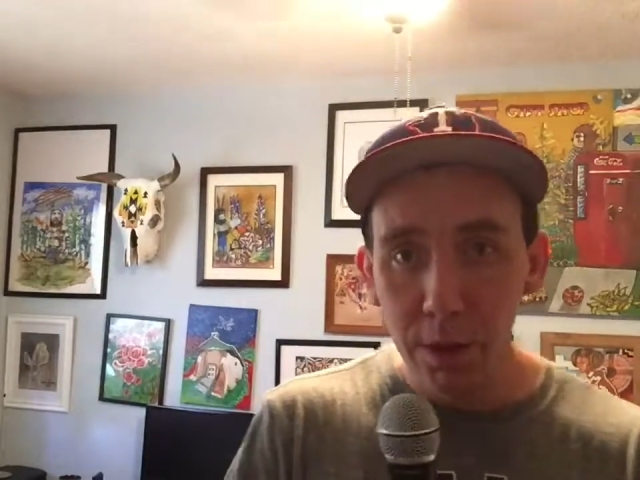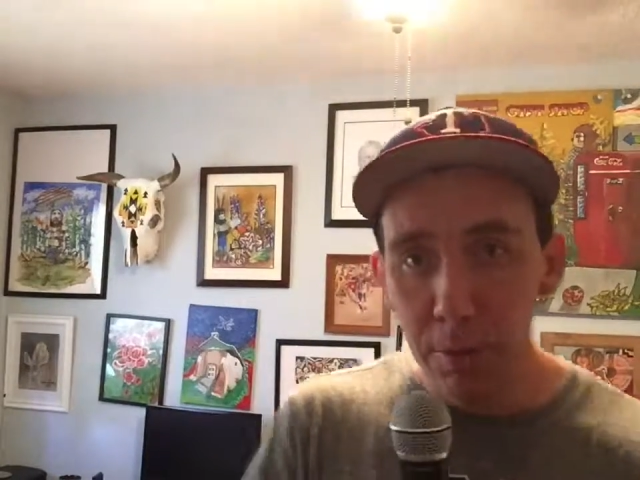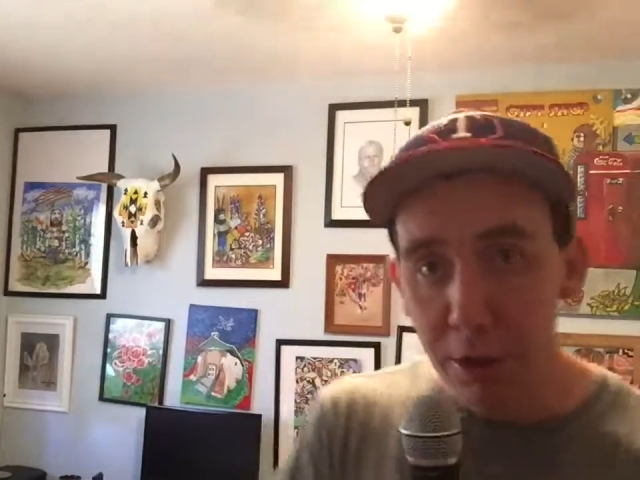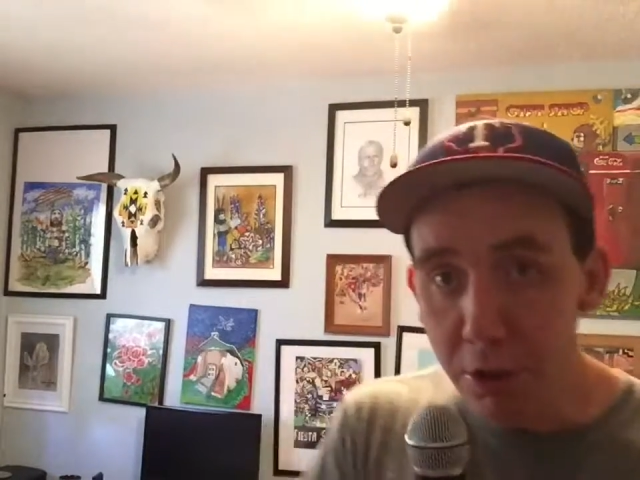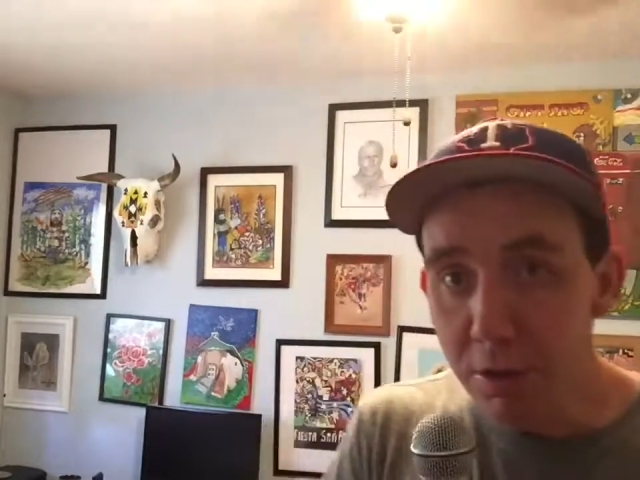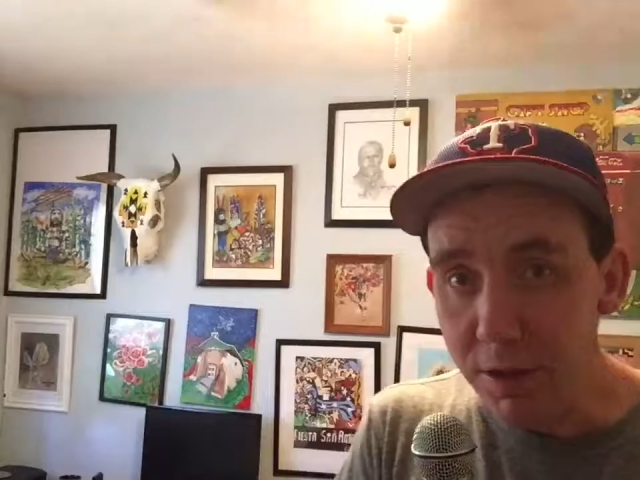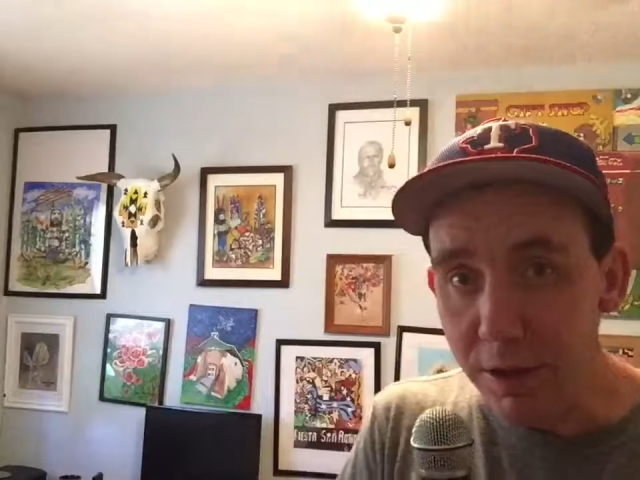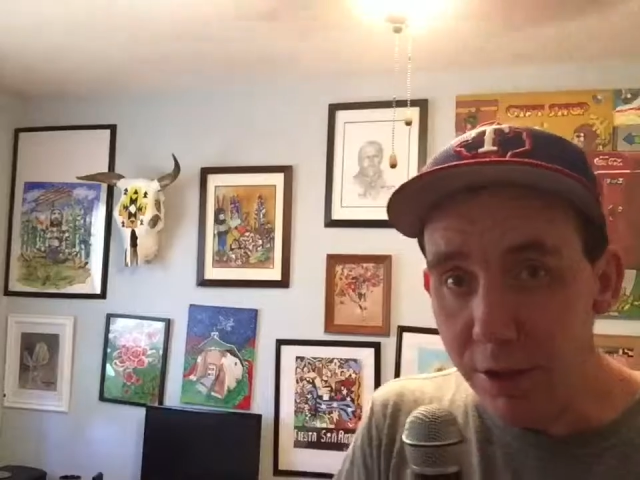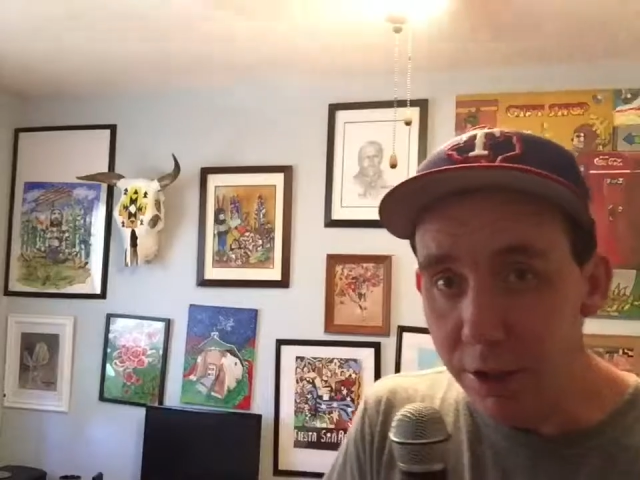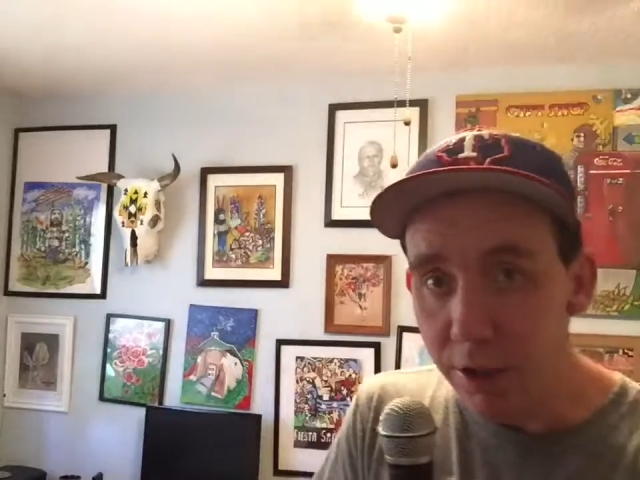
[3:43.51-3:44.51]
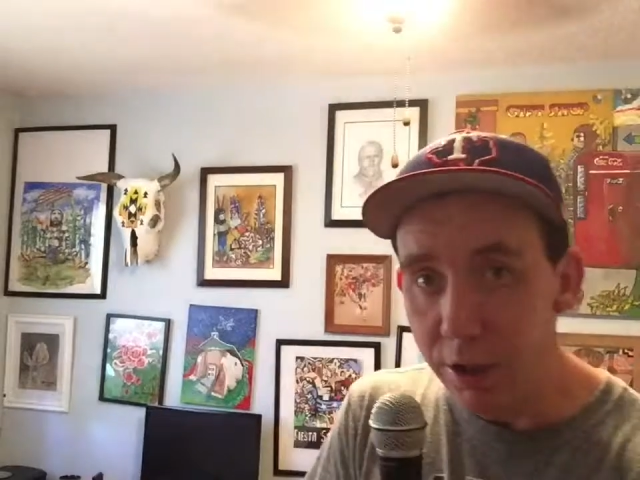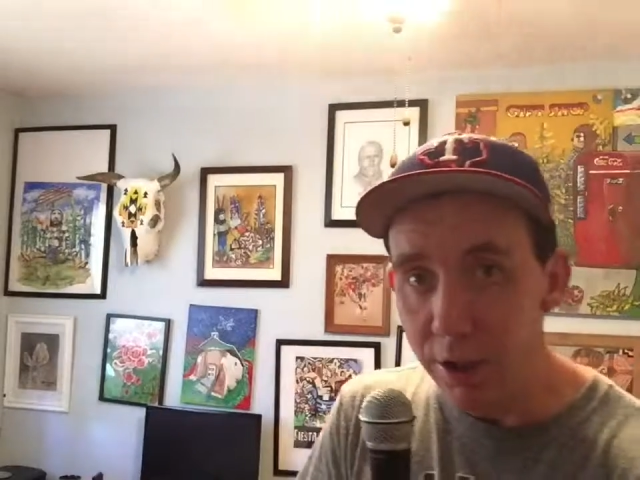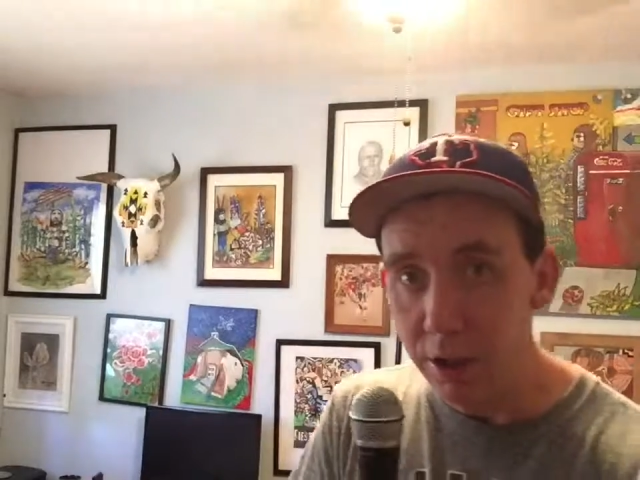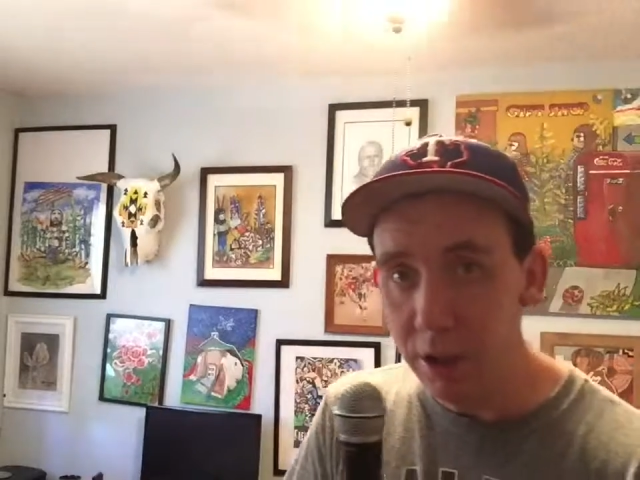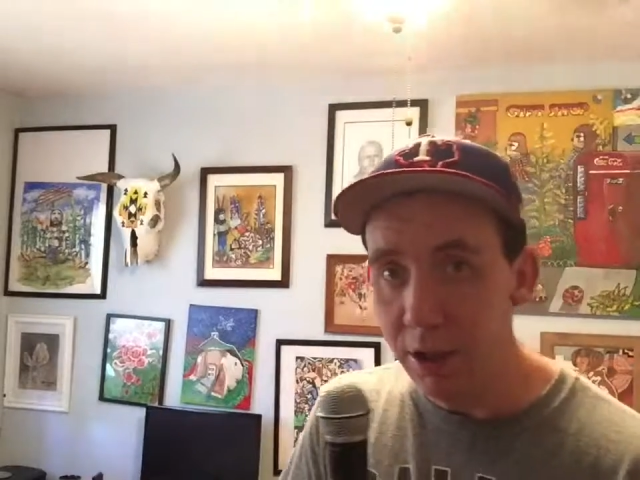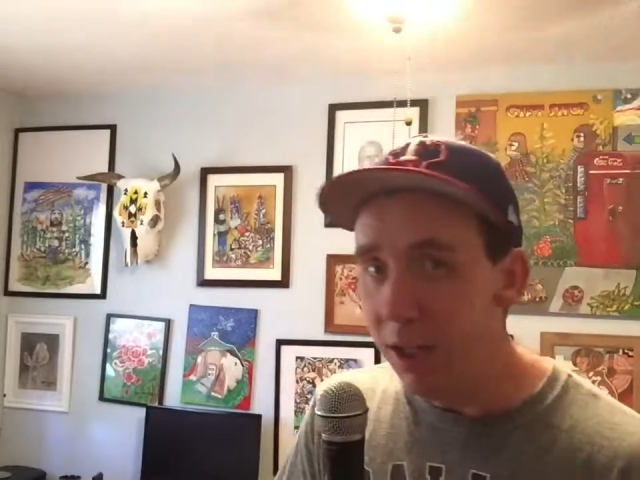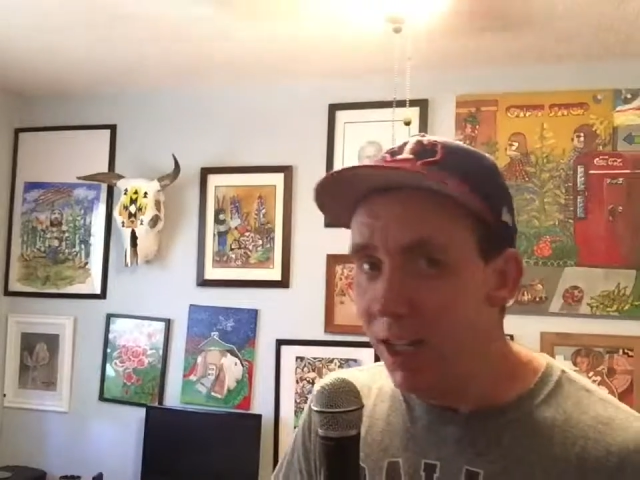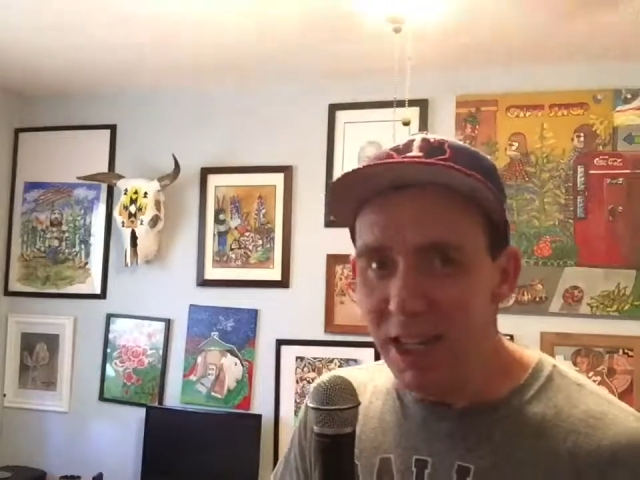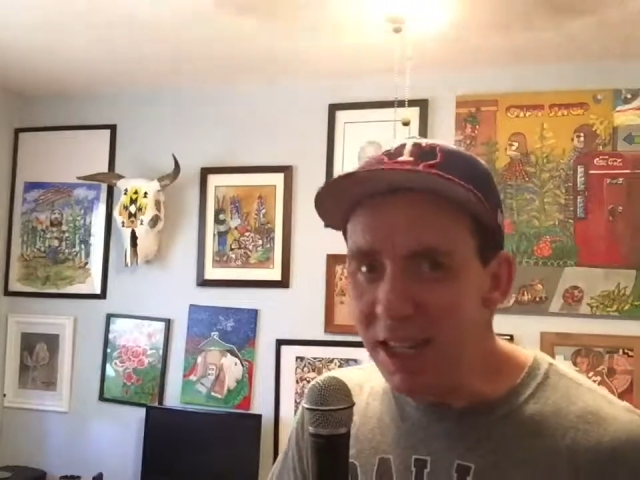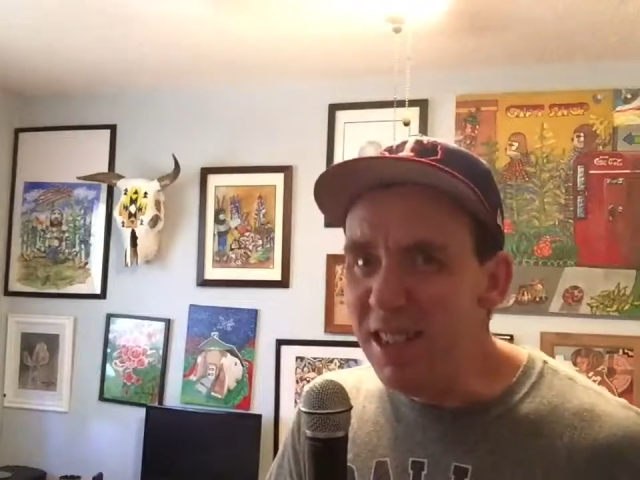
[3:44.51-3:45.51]
But Houston
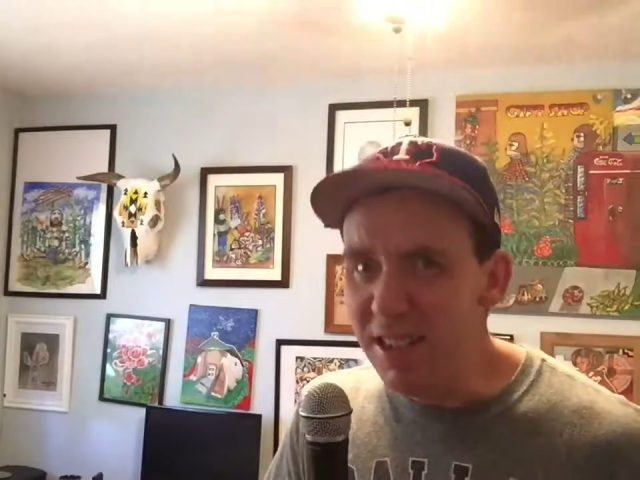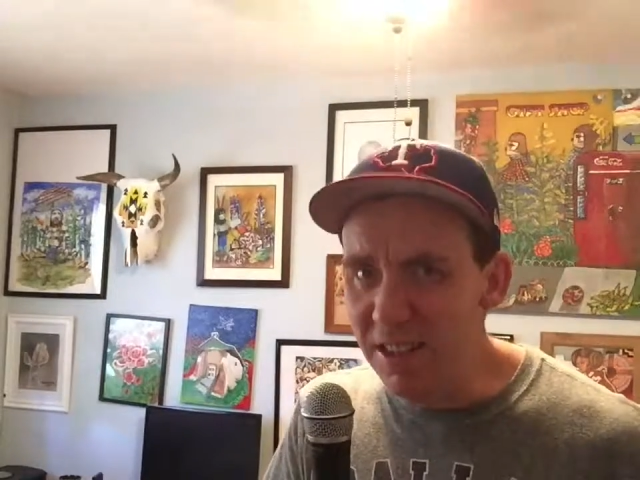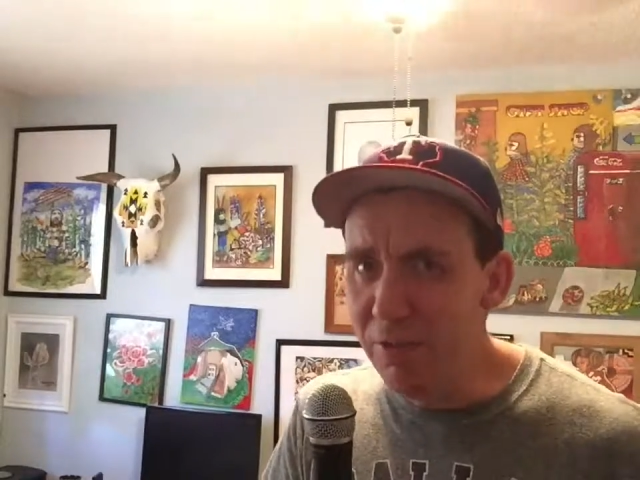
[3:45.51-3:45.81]
is